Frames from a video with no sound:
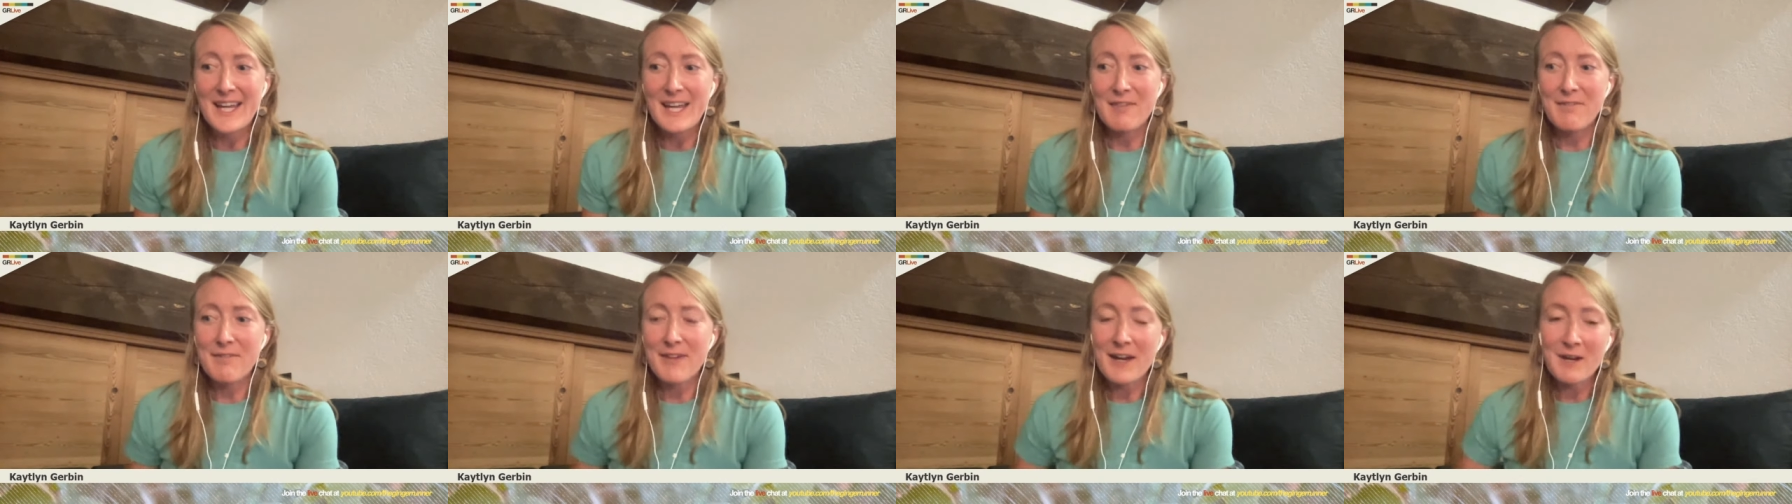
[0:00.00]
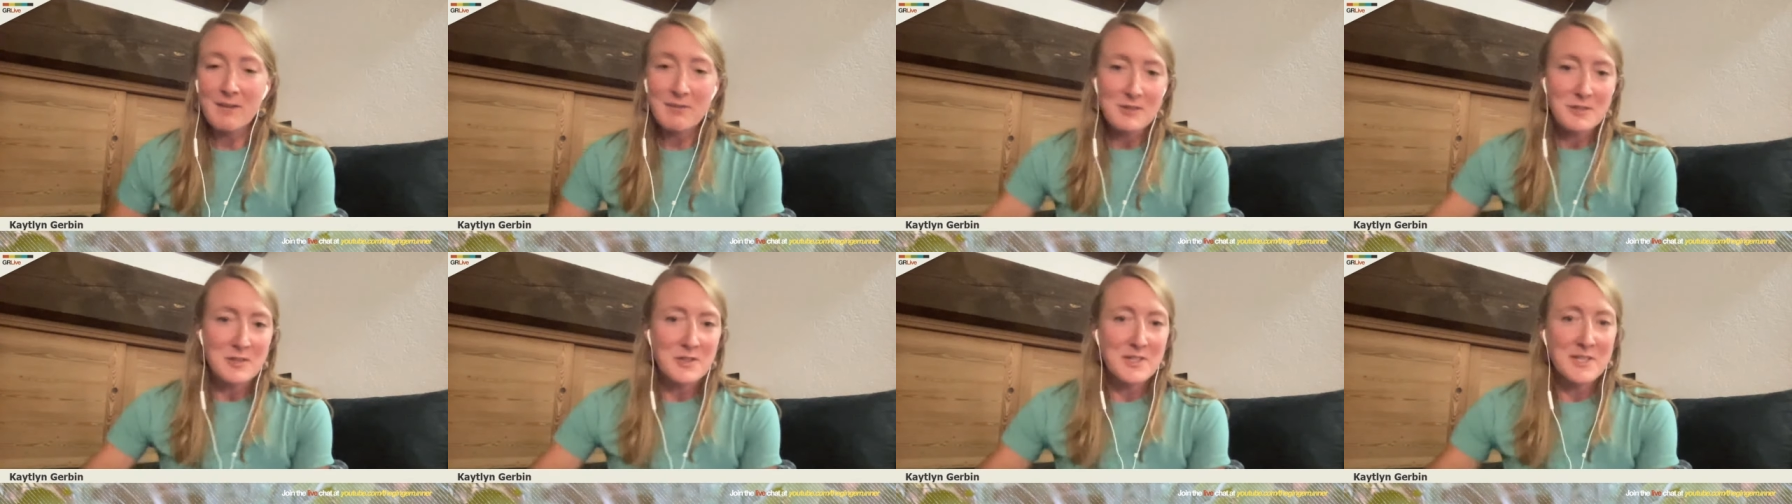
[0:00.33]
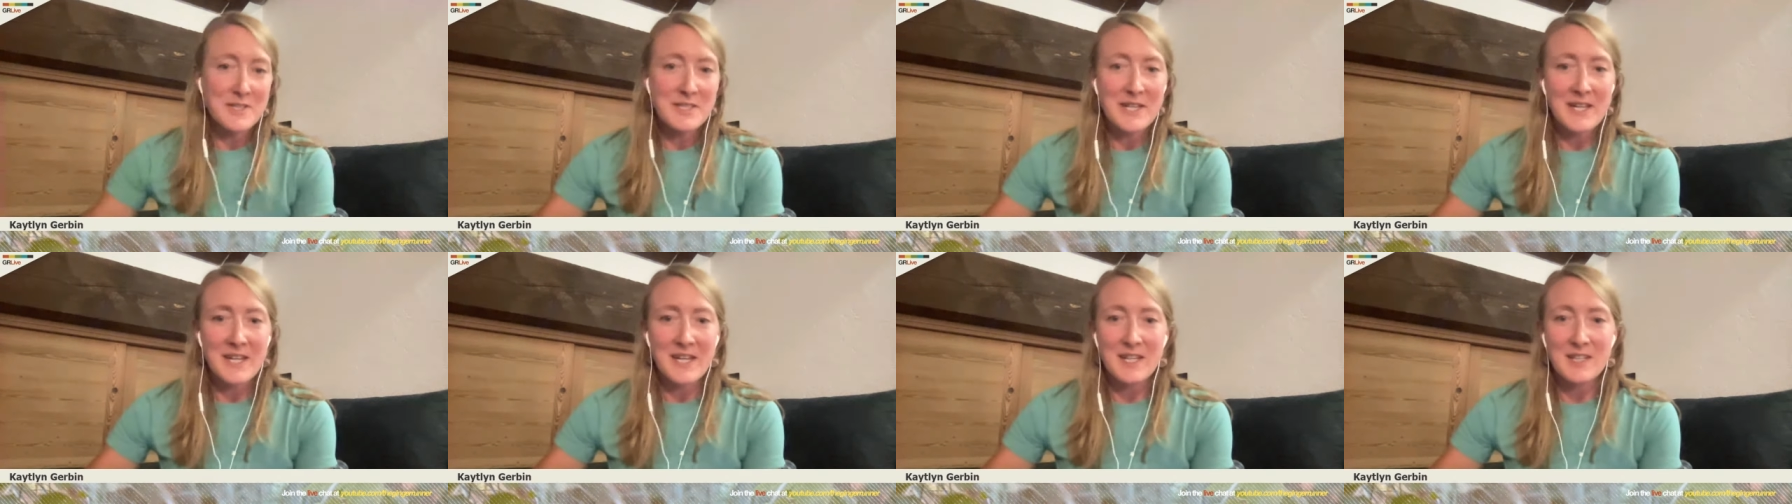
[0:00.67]
if I was
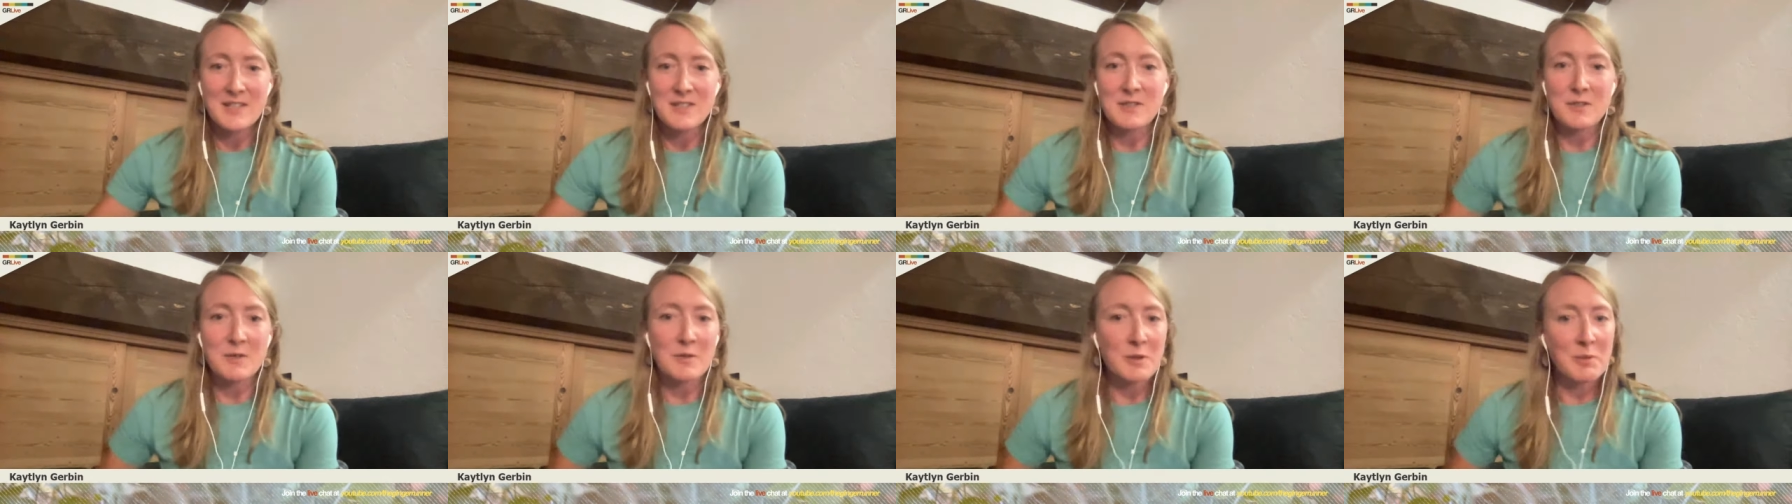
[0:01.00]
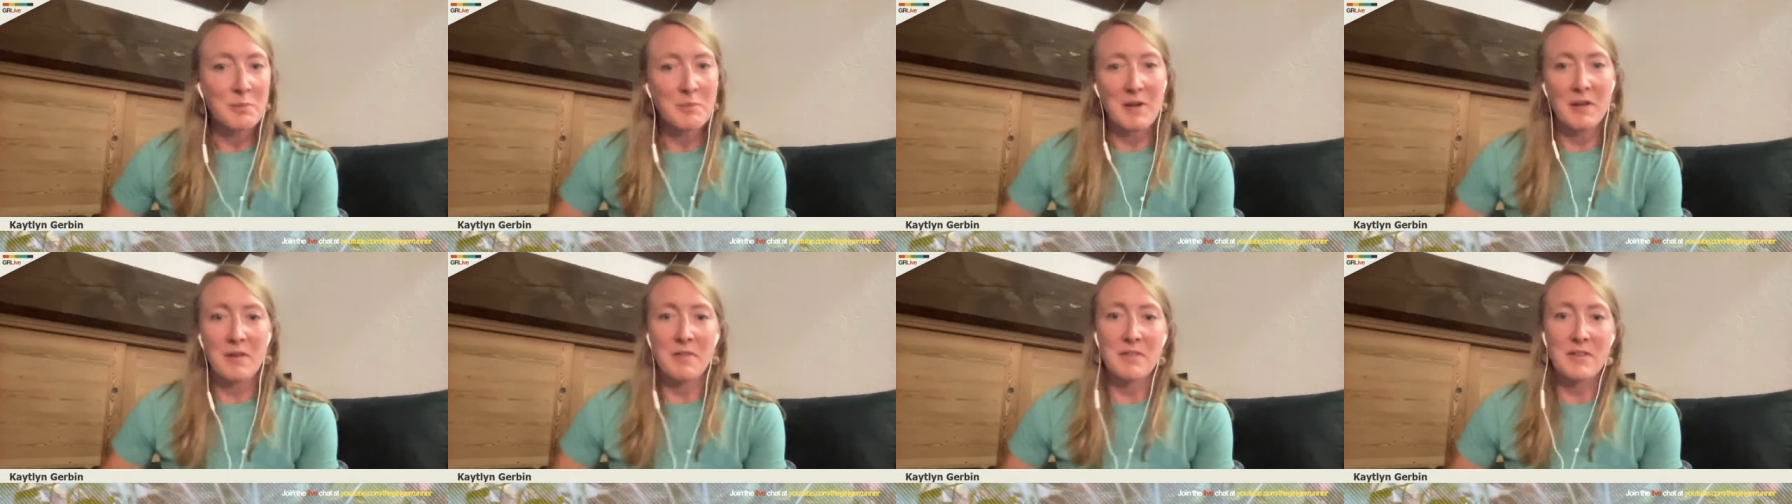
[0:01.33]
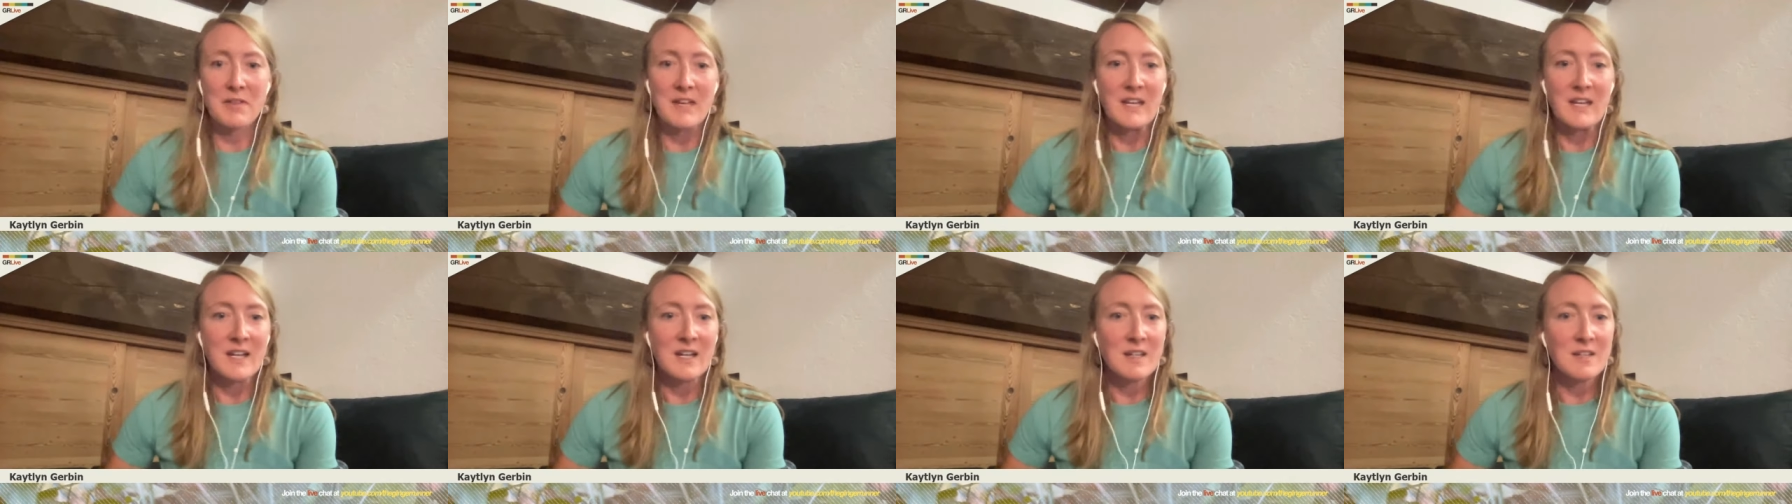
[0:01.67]
just like doing my
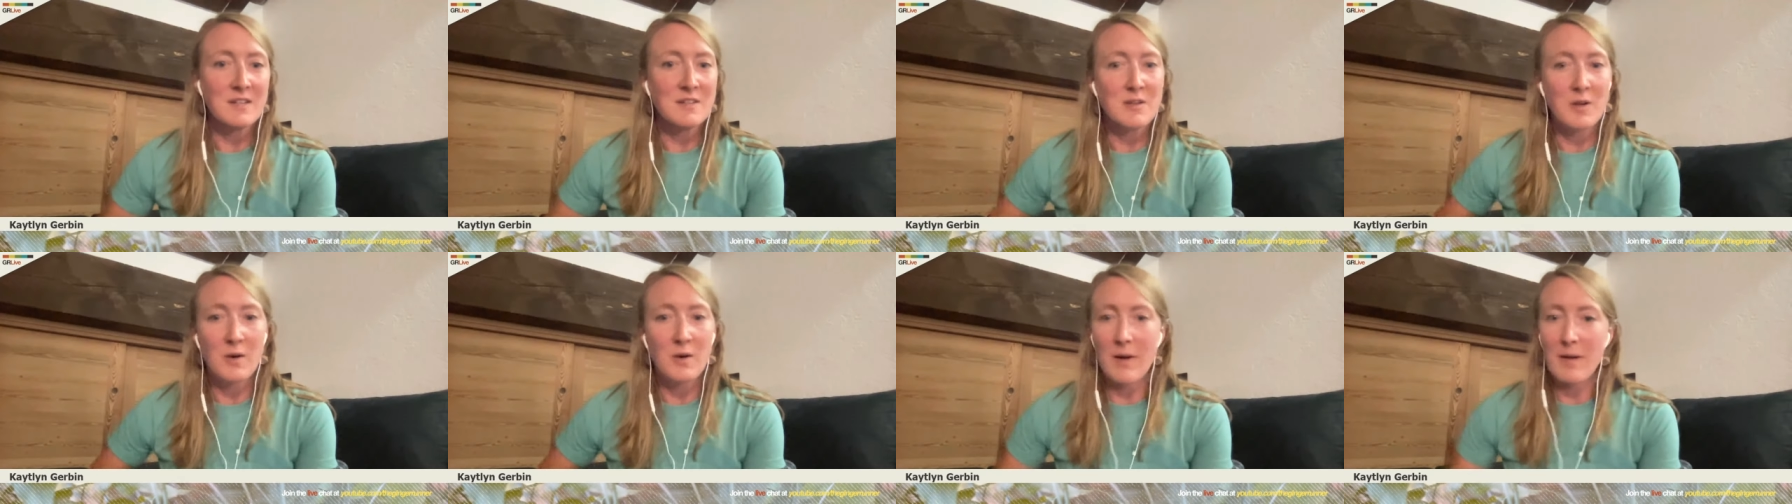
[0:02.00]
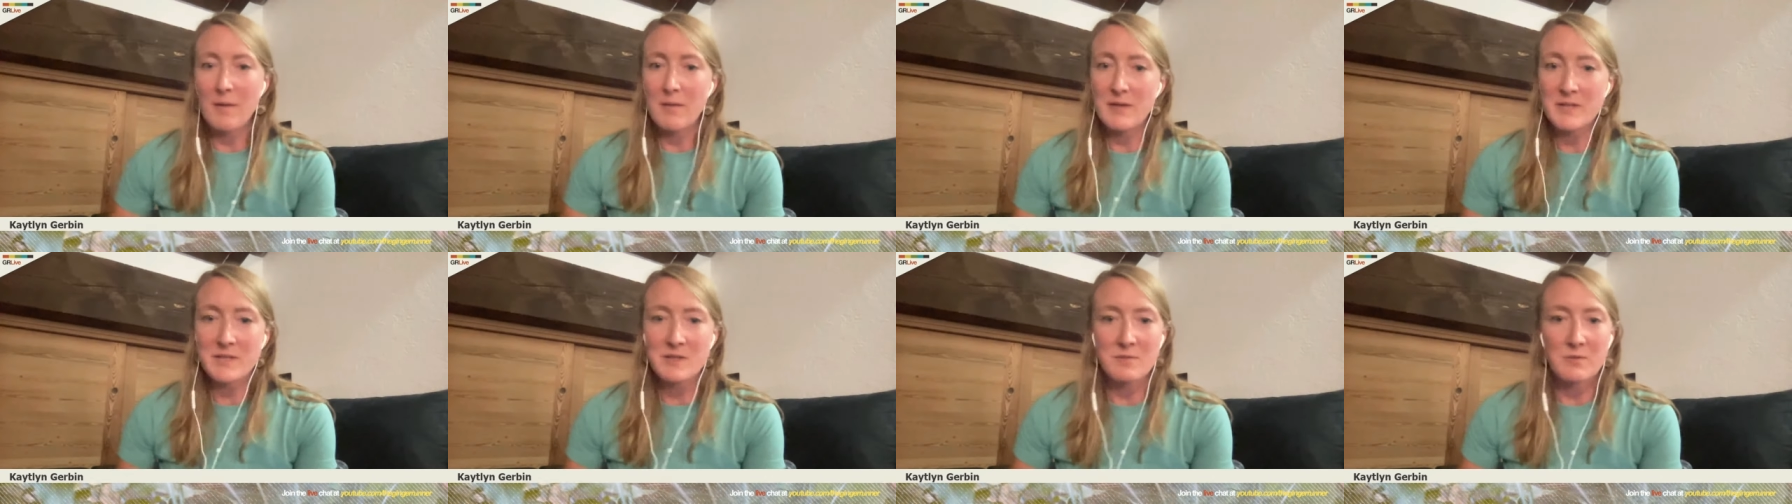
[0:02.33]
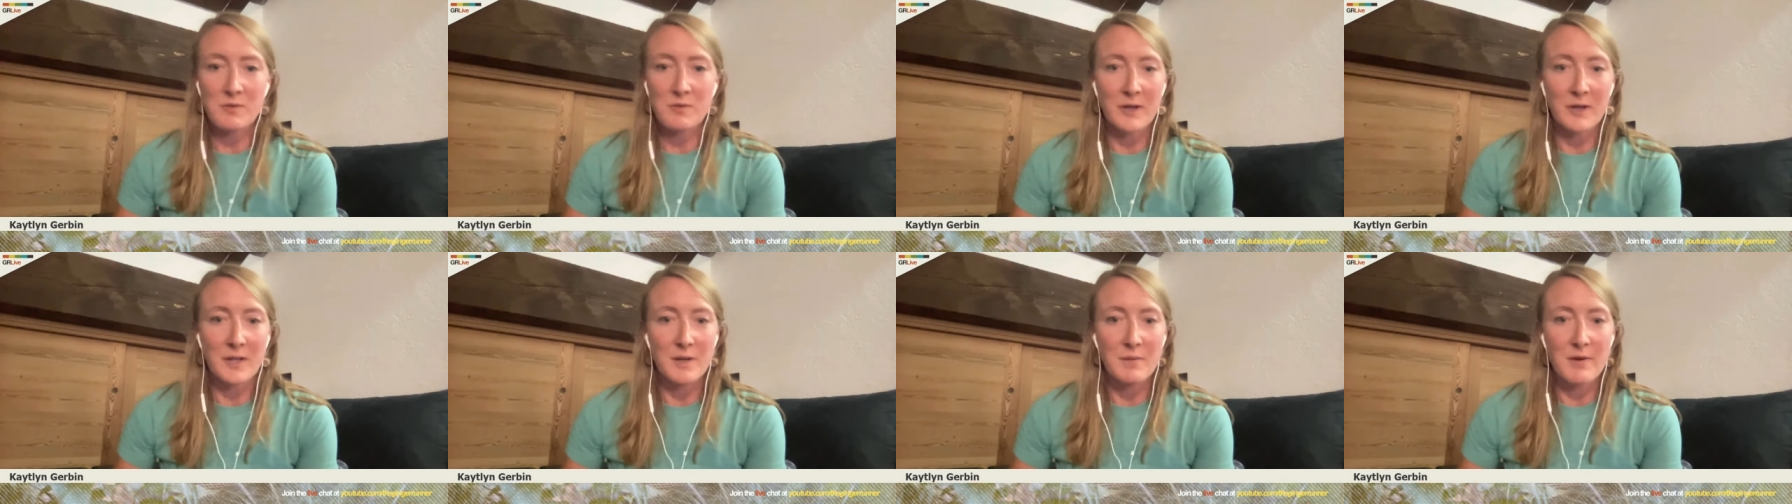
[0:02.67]
thing, no, I
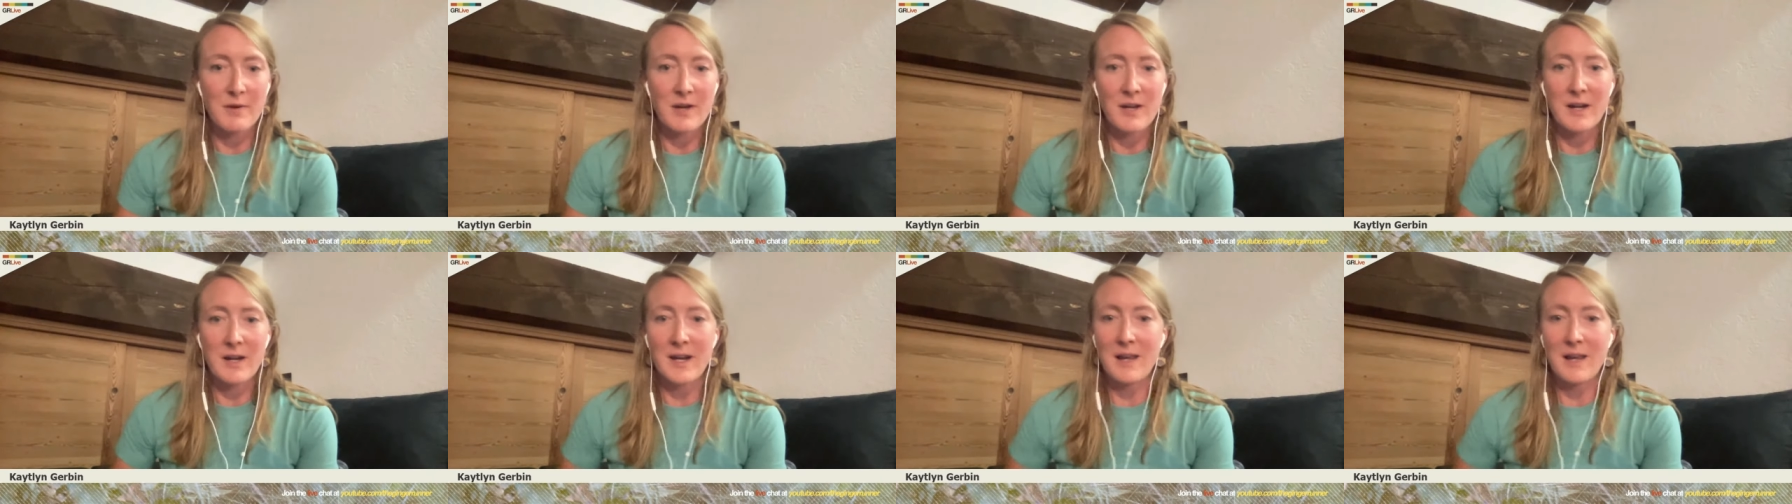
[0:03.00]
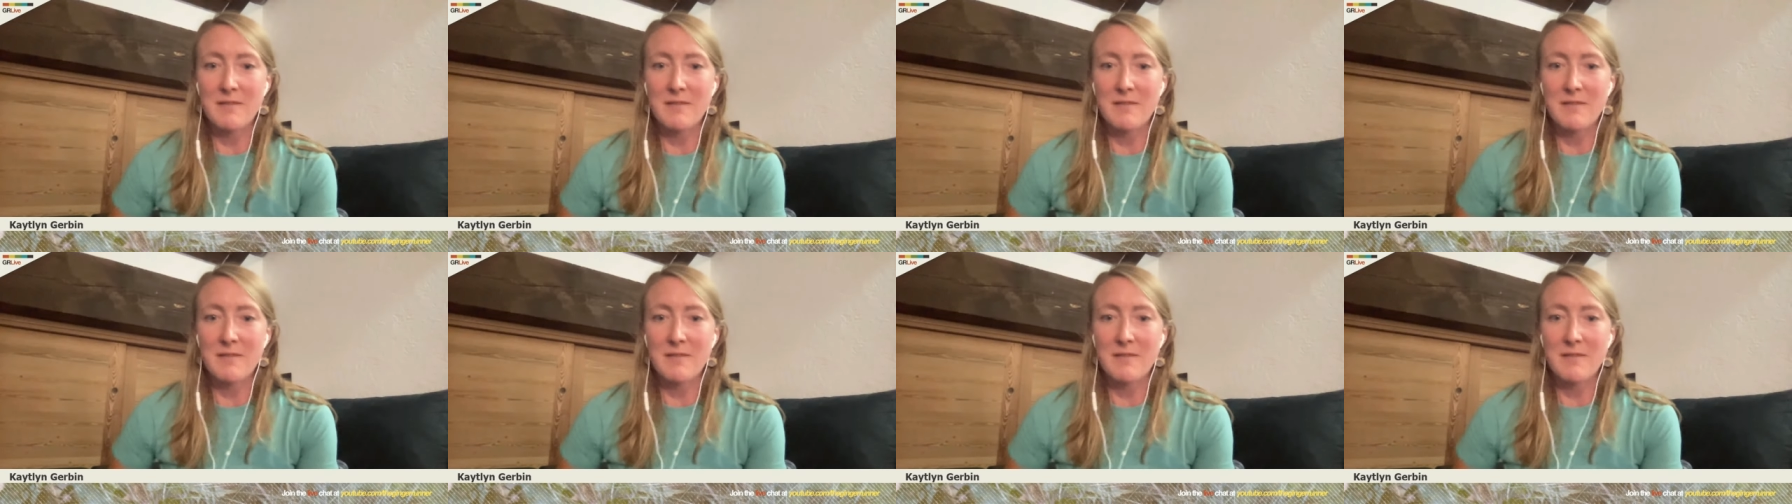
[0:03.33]
wasn't worried about it.